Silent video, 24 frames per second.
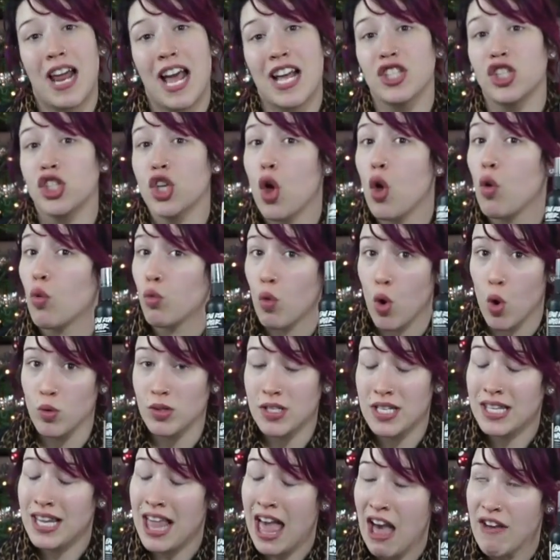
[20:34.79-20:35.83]
It has
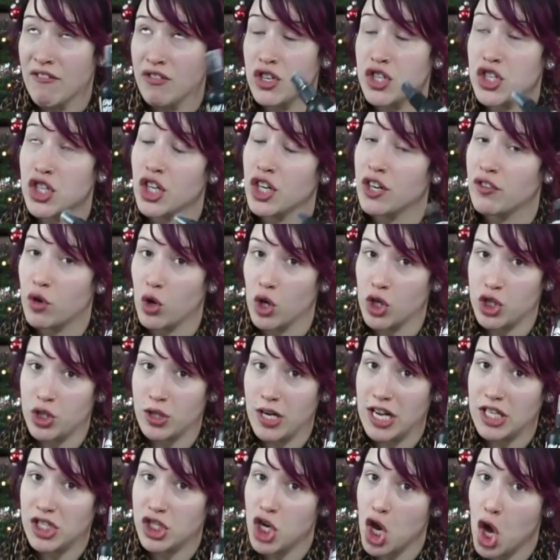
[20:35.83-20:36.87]
rose and lavender, and of course you
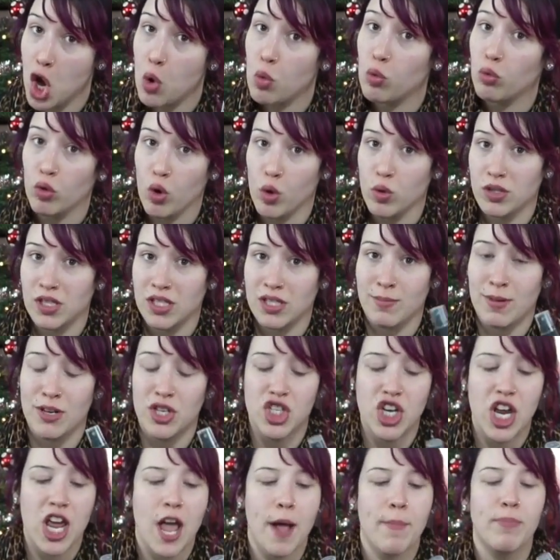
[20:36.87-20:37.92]
guys know, rose is my
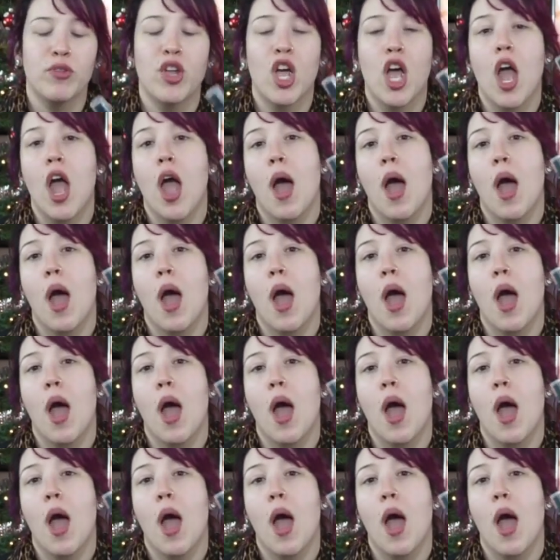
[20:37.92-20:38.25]
jam.